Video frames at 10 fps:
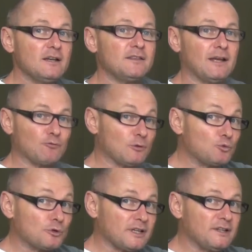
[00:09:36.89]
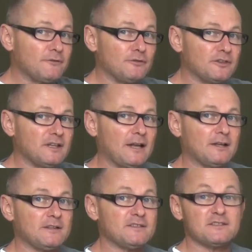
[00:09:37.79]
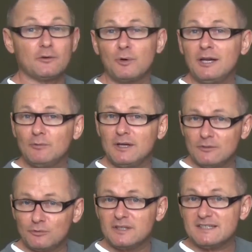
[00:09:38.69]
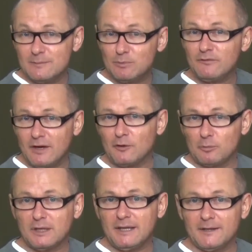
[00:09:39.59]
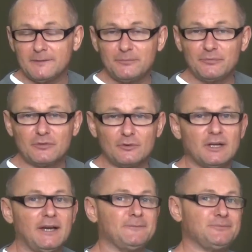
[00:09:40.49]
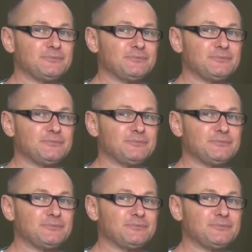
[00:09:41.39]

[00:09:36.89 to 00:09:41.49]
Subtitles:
that will work in different tonalities, is a great way to really simplify your playing. Okay.